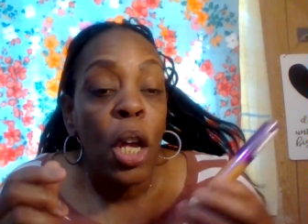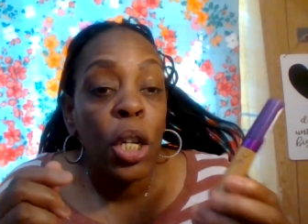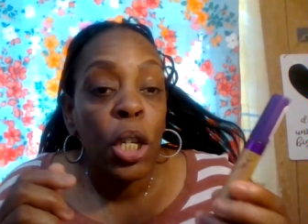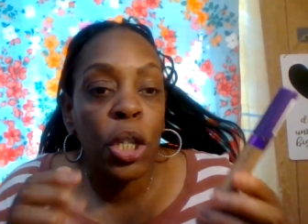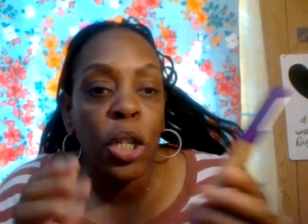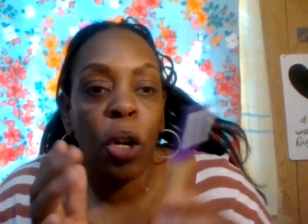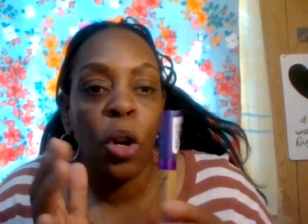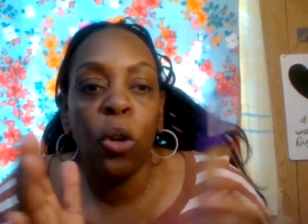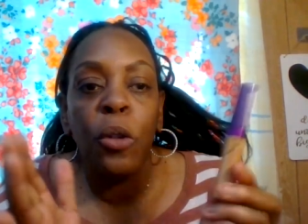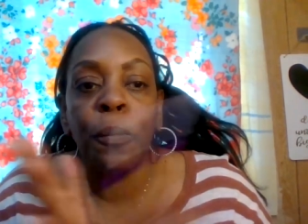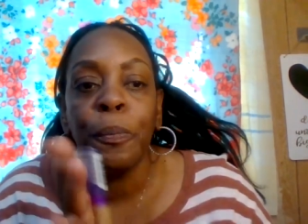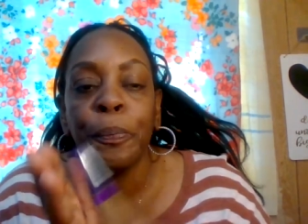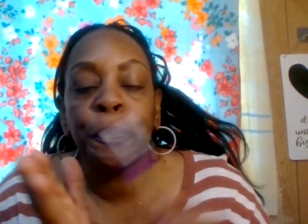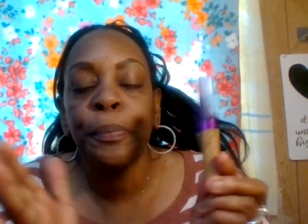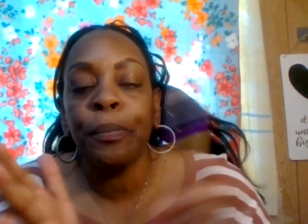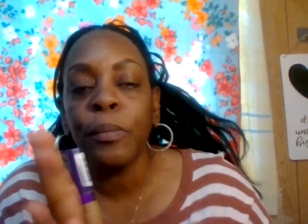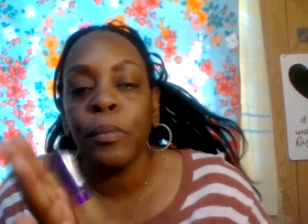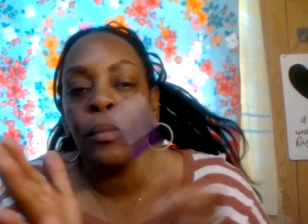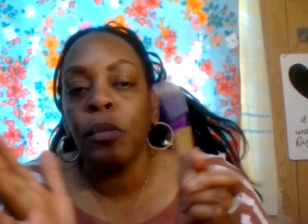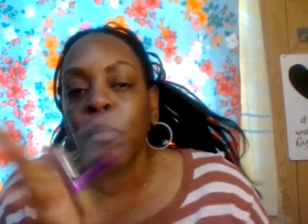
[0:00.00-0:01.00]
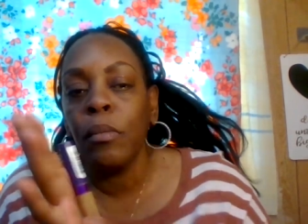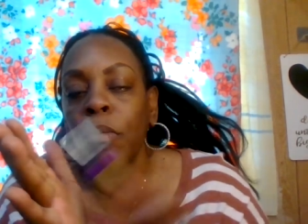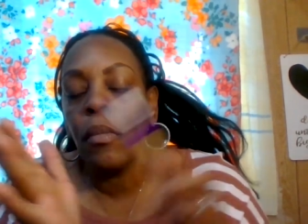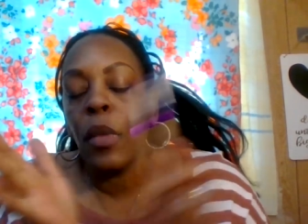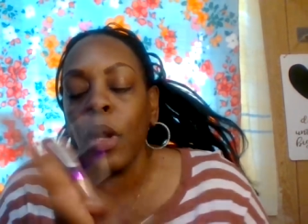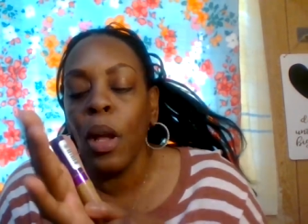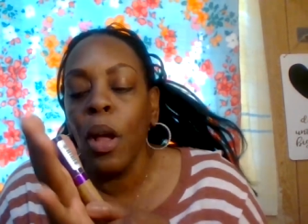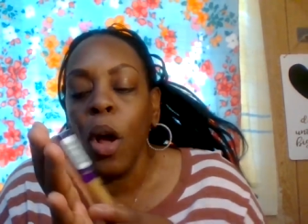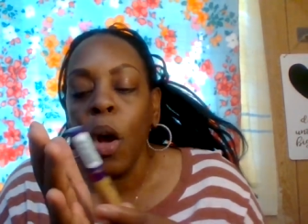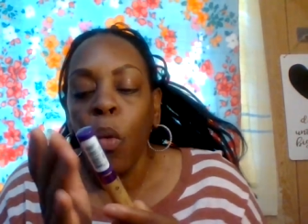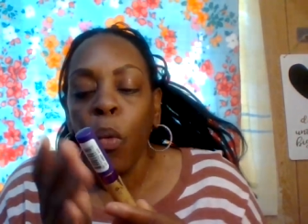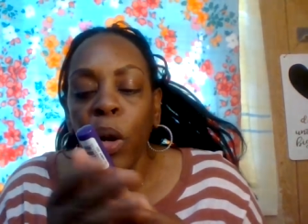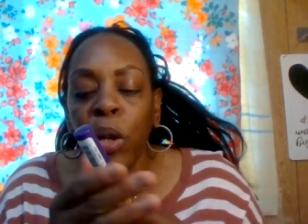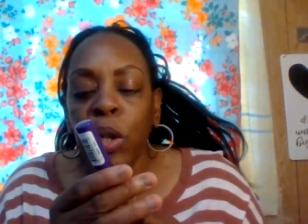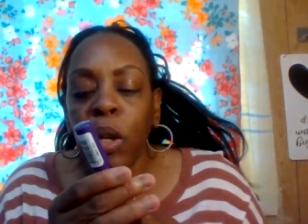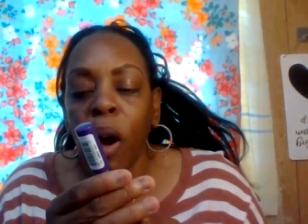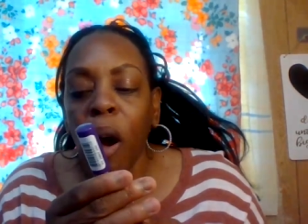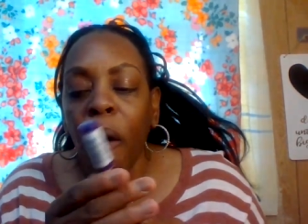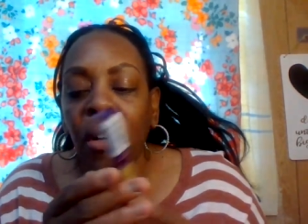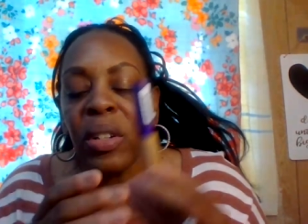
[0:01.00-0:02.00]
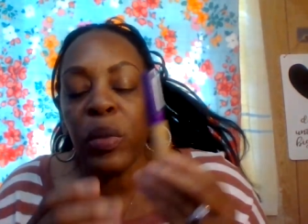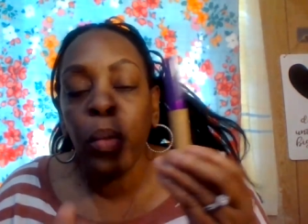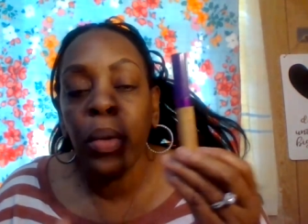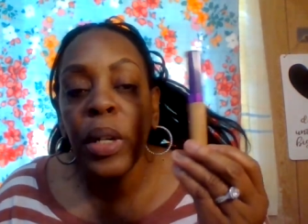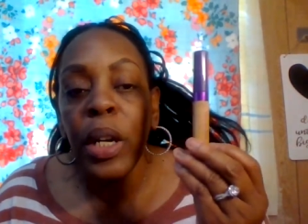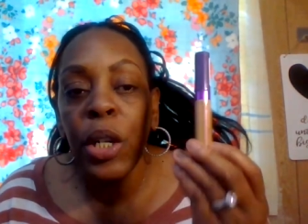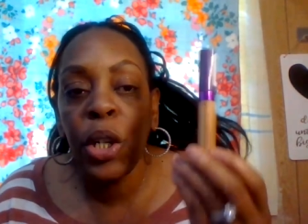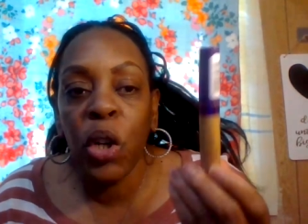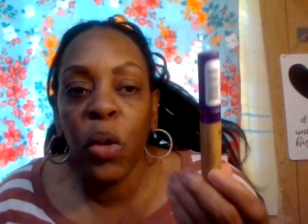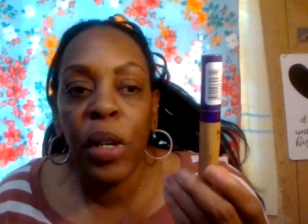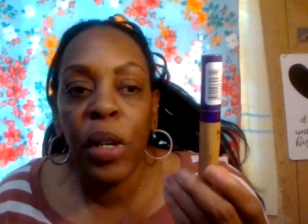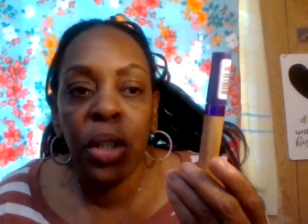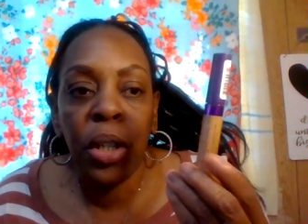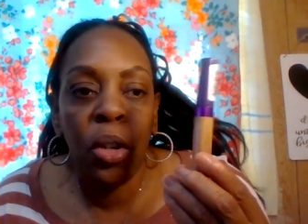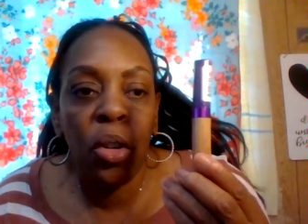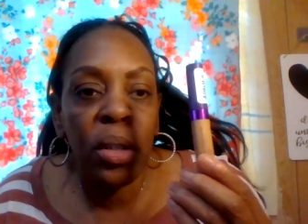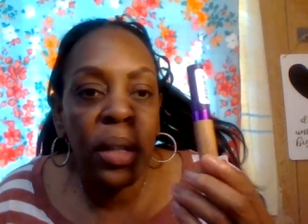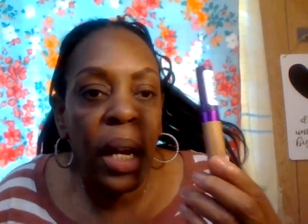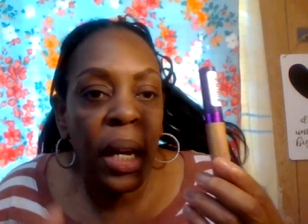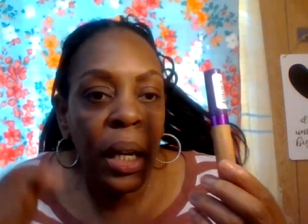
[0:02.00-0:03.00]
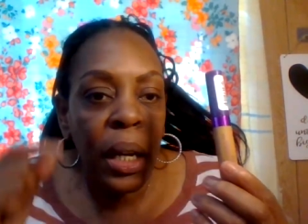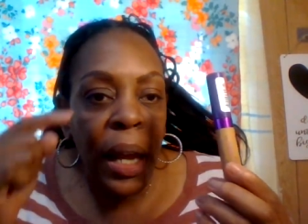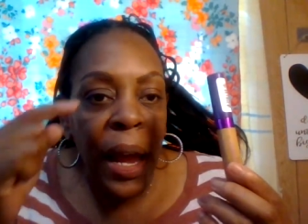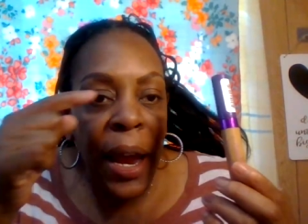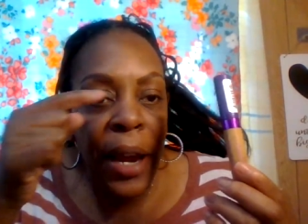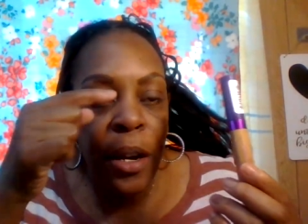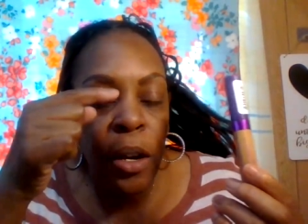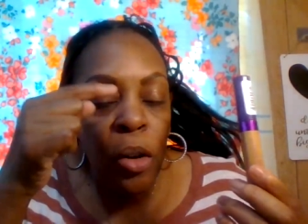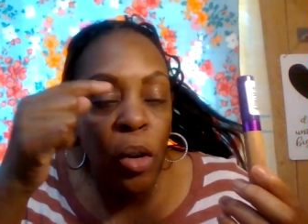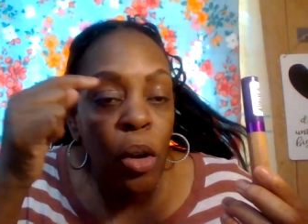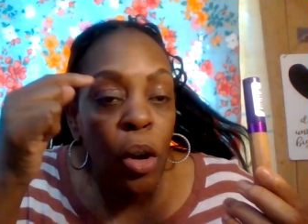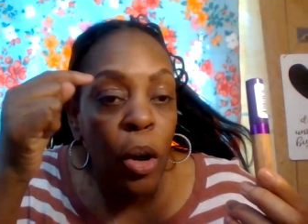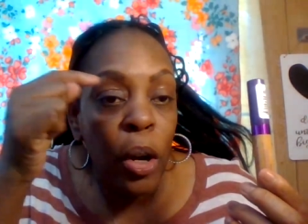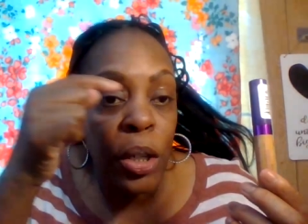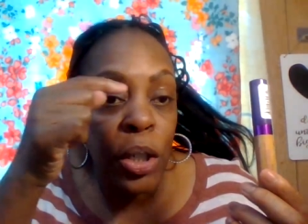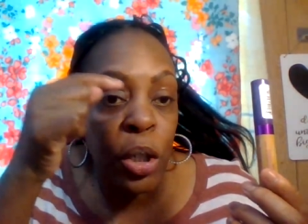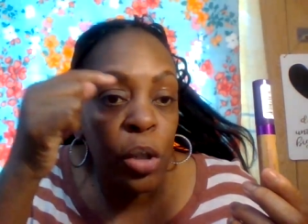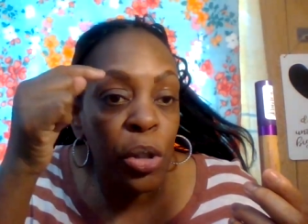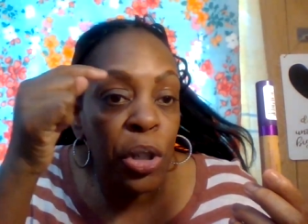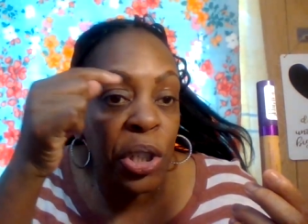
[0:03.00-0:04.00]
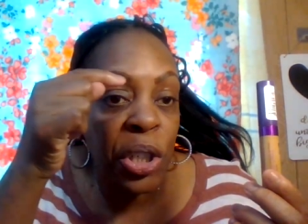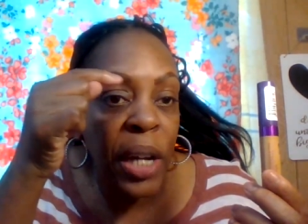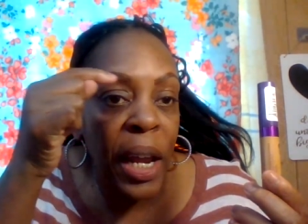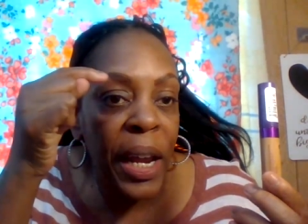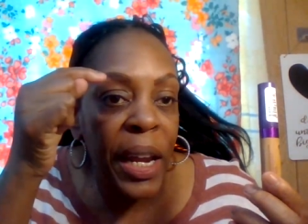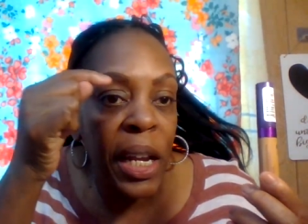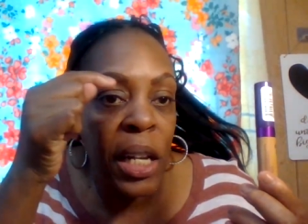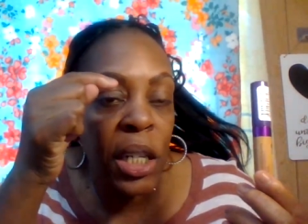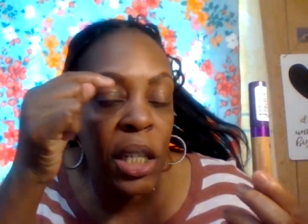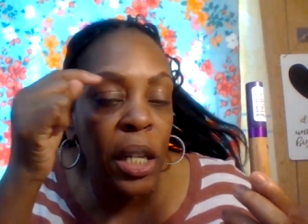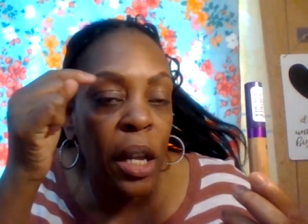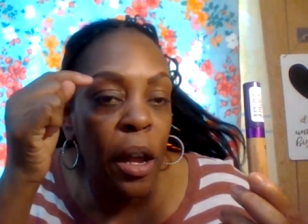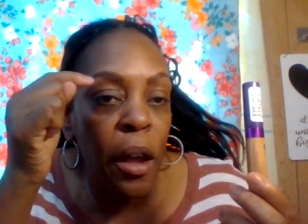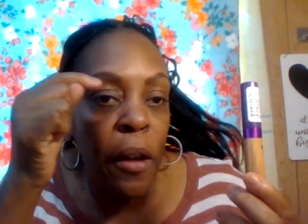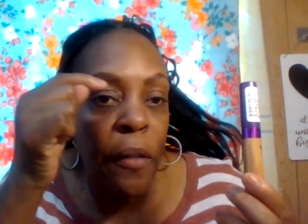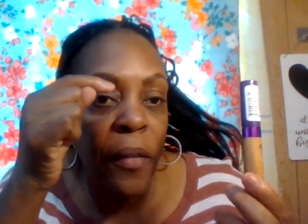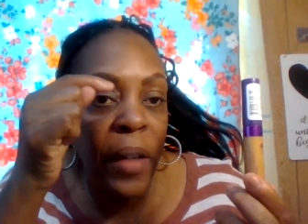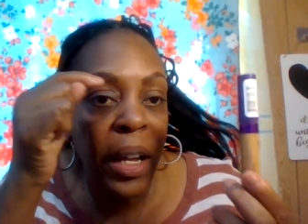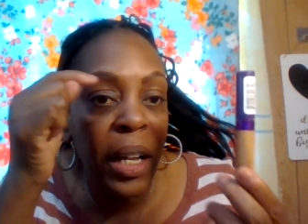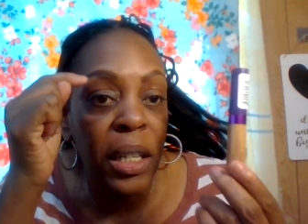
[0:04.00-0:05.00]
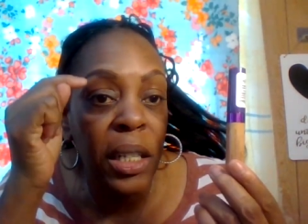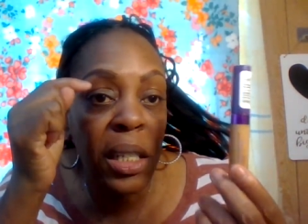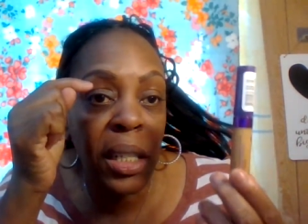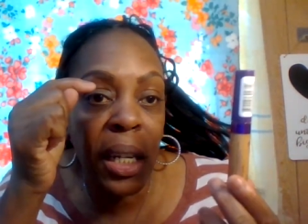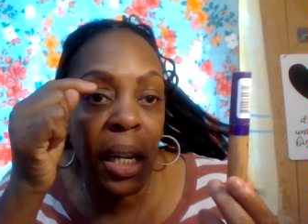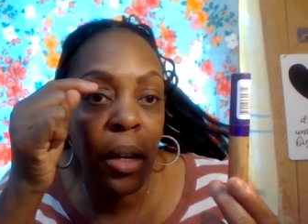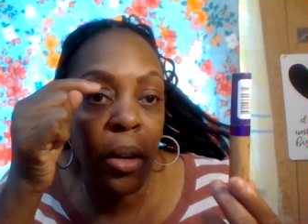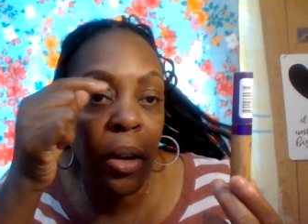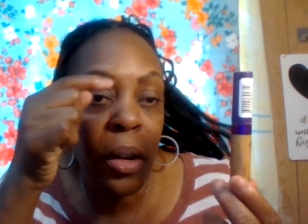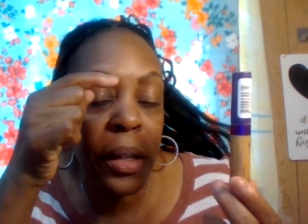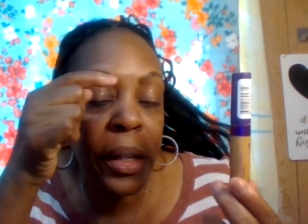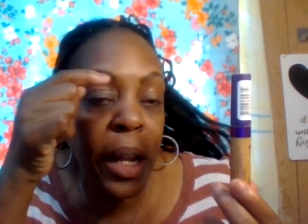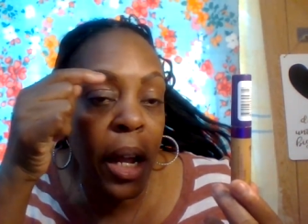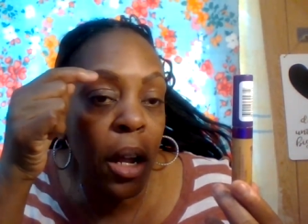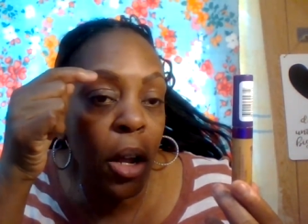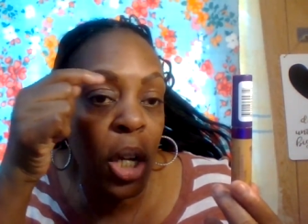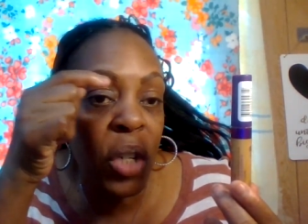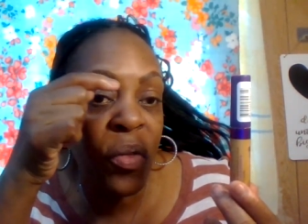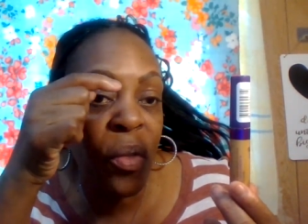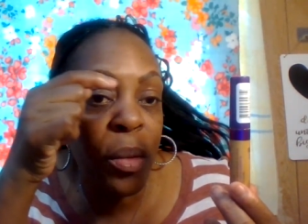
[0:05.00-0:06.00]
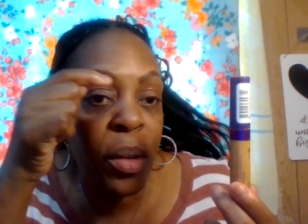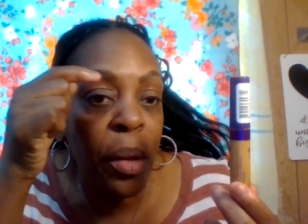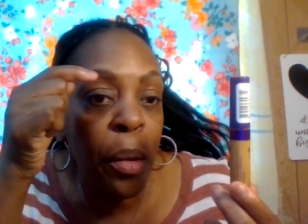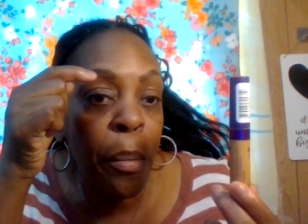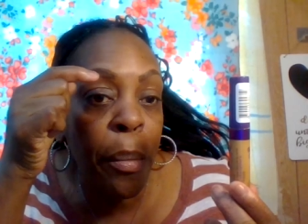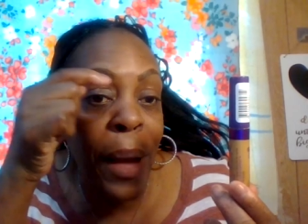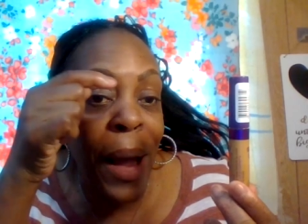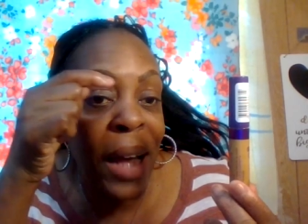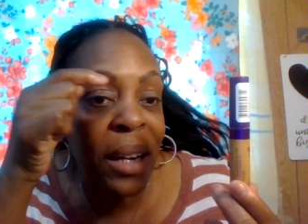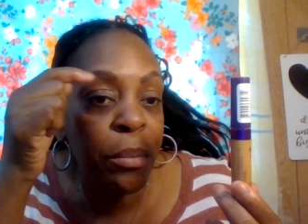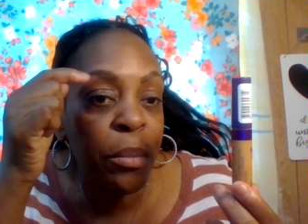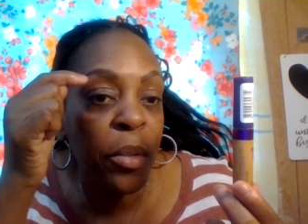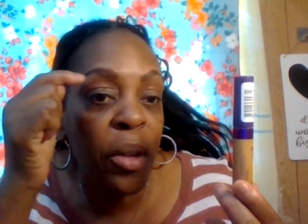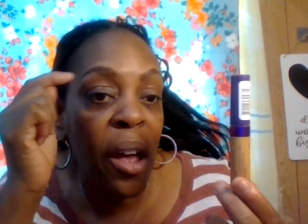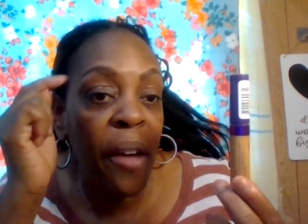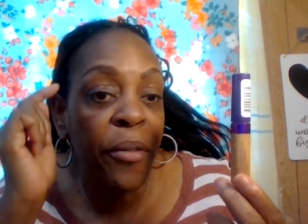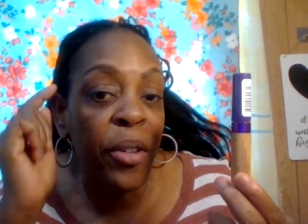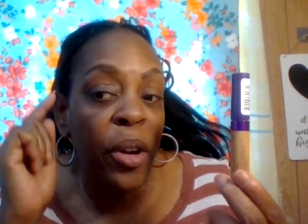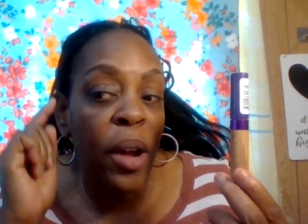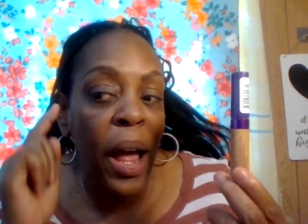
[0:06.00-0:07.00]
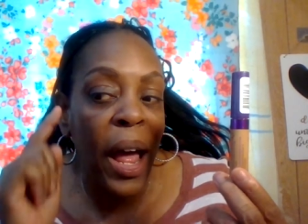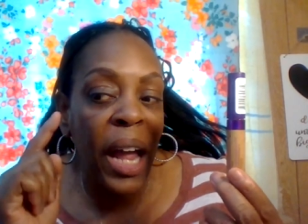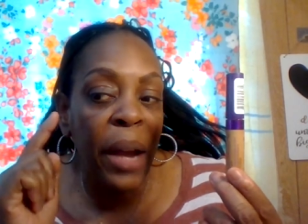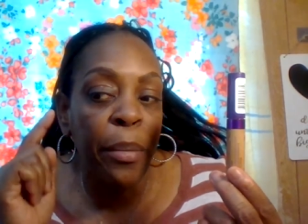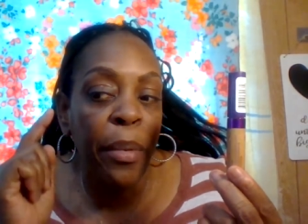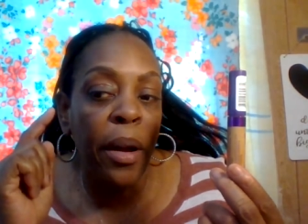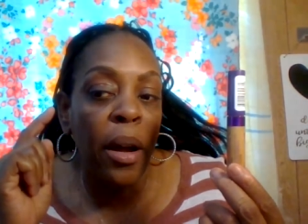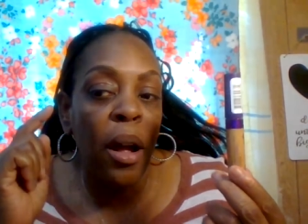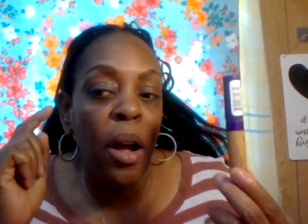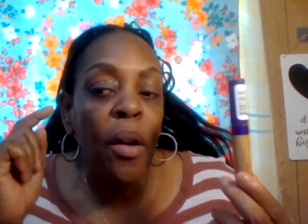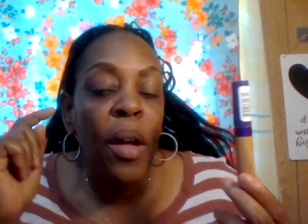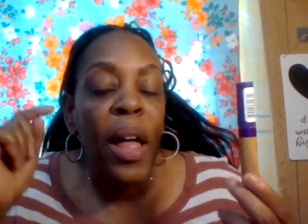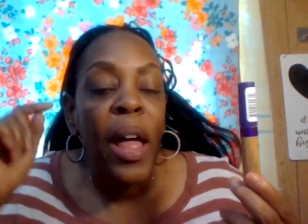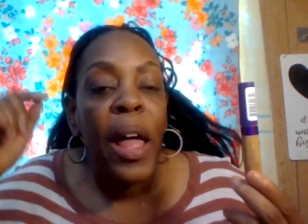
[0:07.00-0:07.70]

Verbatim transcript: So what you always want to do is use a lighter or two shades of a concealer that goes from the bottom of your eyebrow.